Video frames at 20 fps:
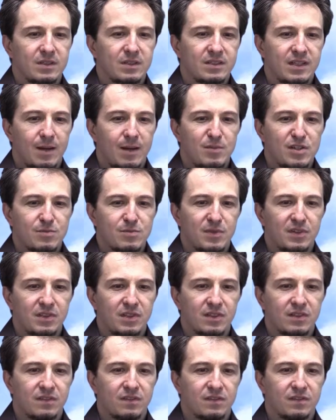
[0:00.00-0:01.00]

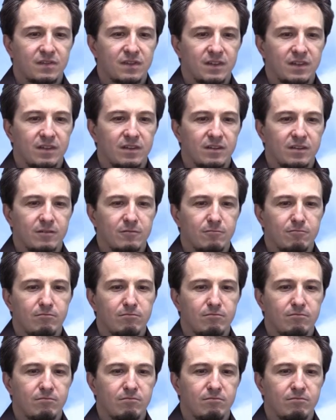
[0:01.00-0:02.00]
establishment of
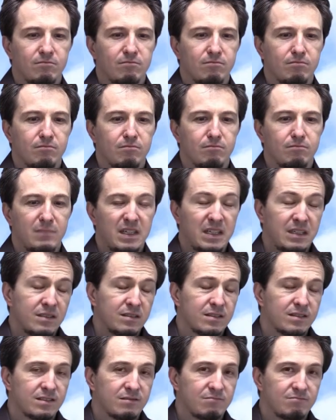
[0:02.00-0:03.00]

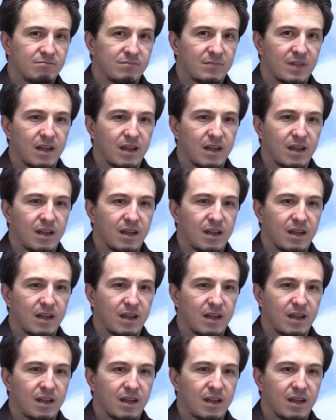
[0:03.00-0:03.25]
mills